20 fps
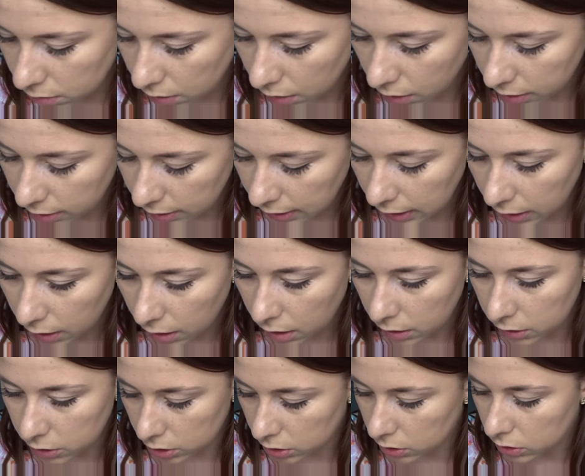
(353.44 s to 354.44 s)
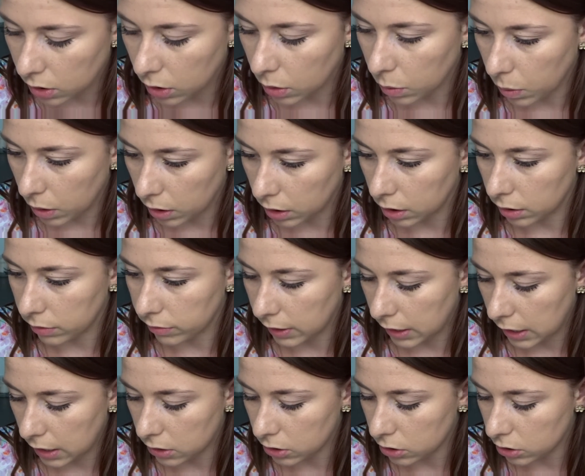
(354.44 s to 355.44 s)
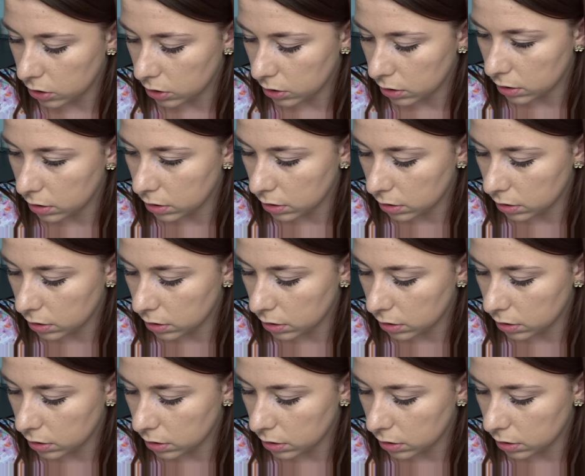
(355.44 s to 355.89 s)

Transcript: I think I just got one finish.